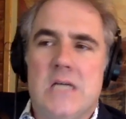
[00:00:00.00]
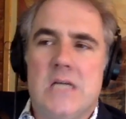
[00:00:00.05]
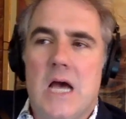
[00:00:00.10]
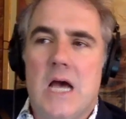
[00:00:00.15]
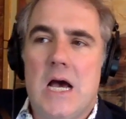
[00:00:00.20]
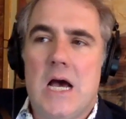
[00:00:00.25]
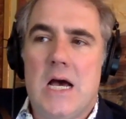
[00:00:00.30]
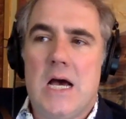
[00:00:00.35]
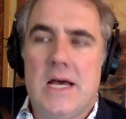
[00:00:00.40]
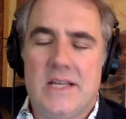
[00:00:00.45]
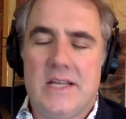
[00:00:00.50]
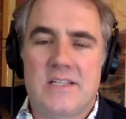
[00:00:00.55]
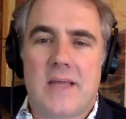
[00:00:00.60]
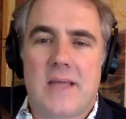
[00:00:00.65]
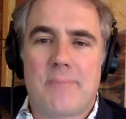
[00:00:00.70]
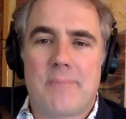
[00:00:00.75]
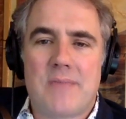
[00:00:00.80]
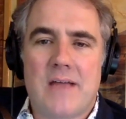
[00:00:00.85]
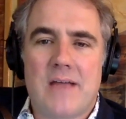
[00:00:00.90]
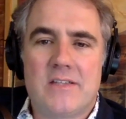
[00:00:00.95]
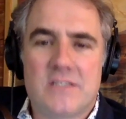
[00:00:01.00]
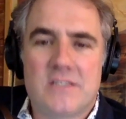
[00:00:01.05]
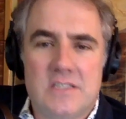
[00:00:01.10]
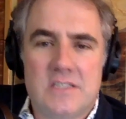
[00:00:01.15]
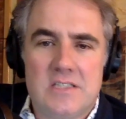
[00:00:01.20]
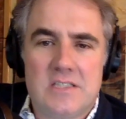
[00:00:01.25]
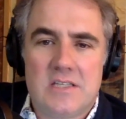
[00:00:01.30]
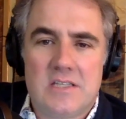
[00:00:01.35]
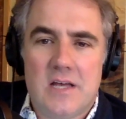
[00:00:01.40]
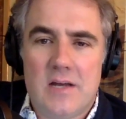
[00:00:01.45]
Uh, it's kept that
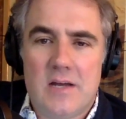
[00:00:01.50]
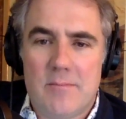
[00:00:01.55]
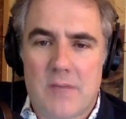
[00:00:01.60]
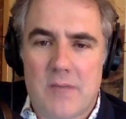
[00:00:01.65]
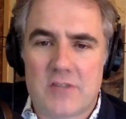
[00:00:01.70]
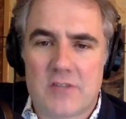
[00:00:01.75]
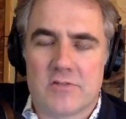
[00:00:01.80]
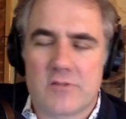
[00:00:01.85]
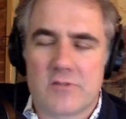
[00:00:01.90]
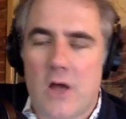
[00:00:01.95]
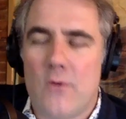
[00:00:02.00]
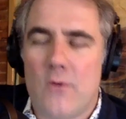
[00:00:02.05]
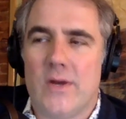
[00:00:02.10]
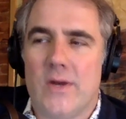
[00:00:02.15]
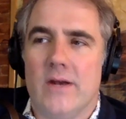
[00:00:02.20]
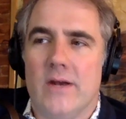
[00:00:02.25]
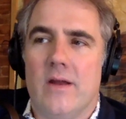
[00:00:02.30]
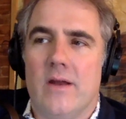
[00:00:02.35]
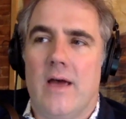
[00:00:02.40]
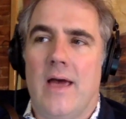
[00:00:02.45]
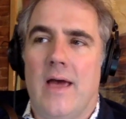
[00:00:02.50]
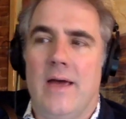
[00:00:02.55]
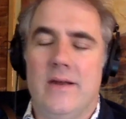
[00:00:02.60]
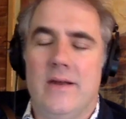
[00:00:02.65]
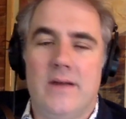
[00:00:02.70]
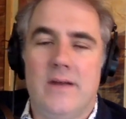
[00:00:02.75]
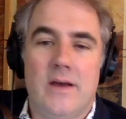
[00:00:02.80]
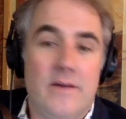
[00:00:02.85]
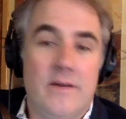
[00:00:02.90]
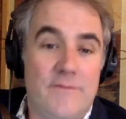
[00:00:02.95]
uh, muscle going.
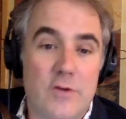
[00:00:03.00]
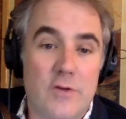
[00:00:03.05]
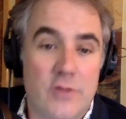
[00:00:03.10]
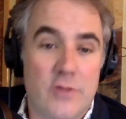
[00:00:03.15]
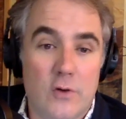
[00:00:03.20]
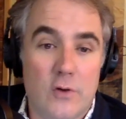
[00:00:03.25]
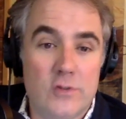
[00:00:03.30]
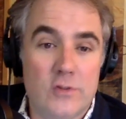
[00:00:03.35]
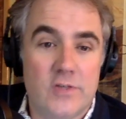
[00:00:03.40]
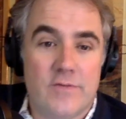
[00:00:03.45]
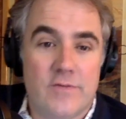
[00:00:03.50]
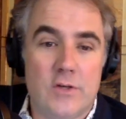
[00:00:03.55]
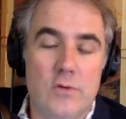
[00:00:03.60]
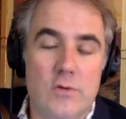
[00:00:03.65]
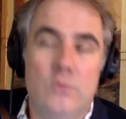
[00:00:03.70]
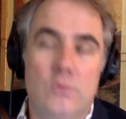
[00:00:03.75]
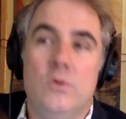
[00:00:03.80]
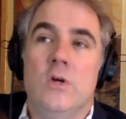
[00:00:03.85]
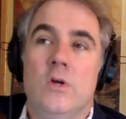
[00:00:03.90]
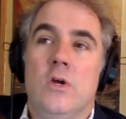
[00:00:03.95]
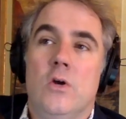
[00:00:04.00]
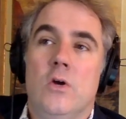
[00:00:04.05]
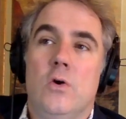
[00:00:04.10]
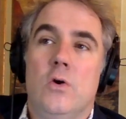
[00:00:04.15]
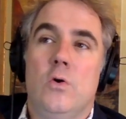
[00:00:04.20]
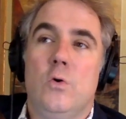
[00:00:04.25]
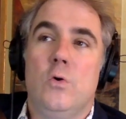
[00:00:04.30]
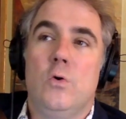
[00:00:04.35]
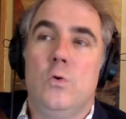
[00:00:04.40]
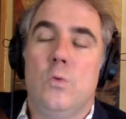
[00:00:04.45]
And uh, for those of you
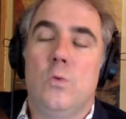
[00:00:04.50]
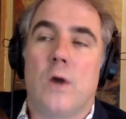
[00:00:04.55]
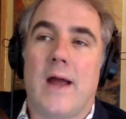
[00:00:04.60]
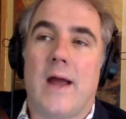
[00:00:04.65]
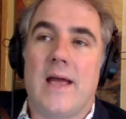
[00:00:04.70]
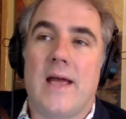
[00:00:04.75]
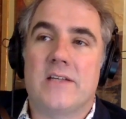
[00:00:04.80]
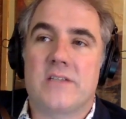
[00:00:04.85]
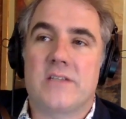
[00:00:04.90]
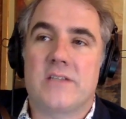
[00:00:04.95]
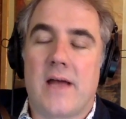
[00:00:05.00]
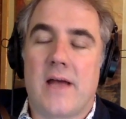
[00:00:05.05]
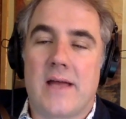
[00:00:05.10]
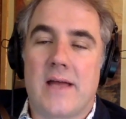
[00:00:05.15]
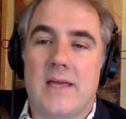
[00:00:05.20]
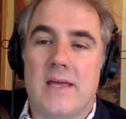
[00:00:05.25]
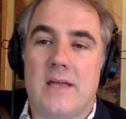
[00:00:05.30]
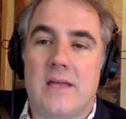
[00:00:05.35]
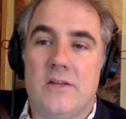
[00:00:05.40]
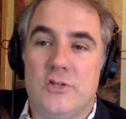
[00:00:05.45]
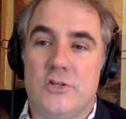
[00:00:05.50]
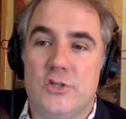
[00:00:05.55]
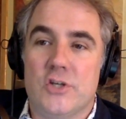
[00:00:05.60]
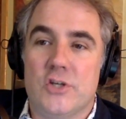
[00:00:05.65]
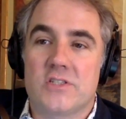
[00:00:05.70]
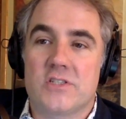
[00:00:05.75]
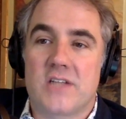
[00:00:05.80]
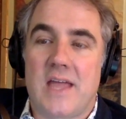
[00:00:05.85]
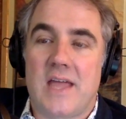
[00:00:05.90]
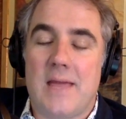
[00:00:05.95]
who were asking, I
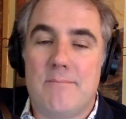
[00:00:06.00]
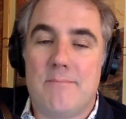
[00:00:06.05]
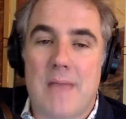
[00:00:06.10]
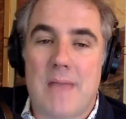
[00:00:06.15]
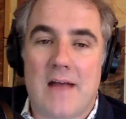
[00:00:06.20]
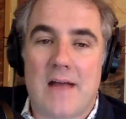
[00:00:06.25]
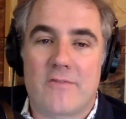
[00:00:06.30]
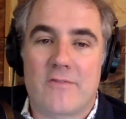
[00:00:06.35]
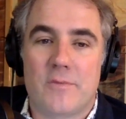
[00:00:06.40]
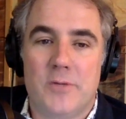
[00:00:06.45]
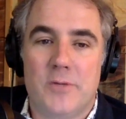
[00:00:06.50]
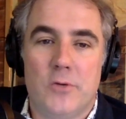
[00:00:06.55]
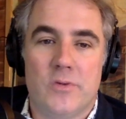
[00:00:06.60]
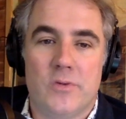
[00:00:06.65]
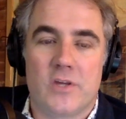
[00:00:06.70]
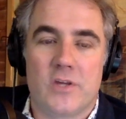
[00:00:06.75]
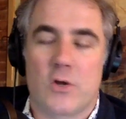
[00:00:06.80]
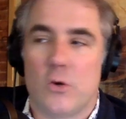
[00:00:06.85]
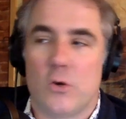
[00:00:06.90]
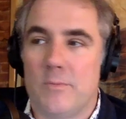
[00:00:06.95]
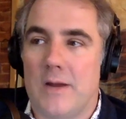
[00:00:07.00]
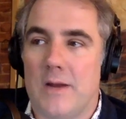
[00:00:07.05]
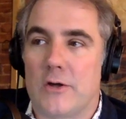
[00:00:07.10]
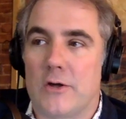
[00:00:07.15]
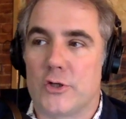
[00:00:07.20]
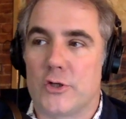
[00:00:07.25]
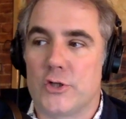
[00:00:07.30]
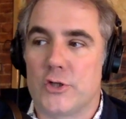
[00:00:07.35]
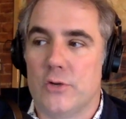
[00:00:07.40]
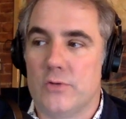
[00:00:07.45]
just came back from doing the
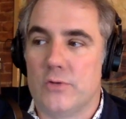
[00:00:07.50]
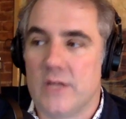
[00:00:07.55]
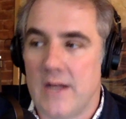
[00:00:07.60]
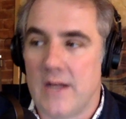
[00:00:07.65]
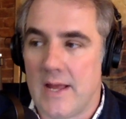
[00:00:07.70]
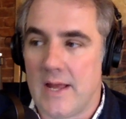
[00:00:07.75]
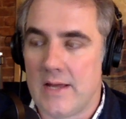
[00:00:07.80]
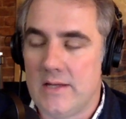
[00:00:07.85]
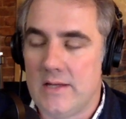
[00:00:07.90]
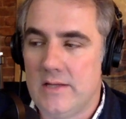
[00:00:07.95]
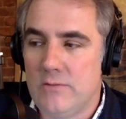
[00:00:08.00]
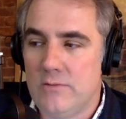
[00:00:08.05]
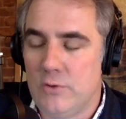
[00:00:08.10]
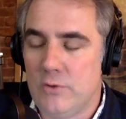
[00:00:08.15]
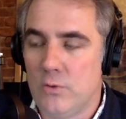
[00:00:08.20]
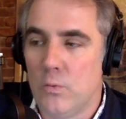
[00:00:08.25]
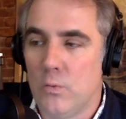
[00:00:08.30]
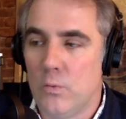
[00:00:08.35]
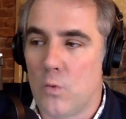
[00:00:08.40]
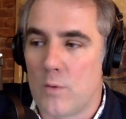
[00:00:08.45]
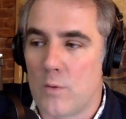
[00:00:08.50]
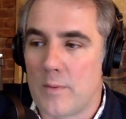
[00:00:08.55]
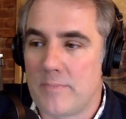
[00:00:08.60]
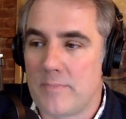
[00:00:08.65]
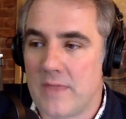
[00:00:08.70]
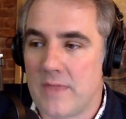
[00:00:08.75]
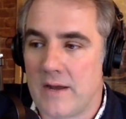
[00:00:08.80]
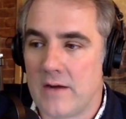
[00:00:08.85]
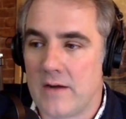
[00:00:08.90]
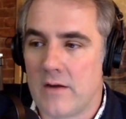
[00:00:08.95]
Colbert Show today, doing warm up
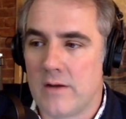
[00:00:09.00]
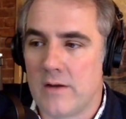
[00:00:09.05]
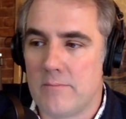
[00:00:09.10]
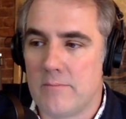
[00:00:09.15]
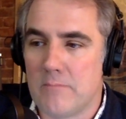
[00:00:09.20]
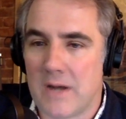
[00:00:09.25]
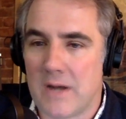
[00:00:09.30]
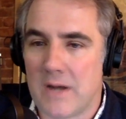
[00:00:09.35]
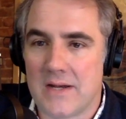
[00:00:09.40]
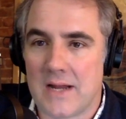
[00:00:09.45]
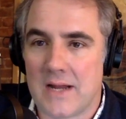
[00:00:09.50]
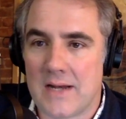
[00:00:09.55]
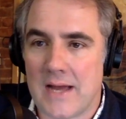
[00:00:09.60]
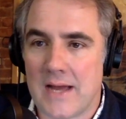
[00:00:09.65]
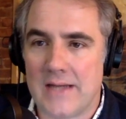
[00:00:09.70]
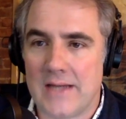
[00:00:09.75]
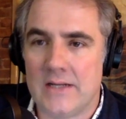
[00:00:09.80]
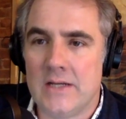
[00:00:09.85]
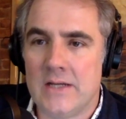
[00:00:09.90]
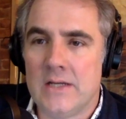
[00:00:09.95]
there on Monday night,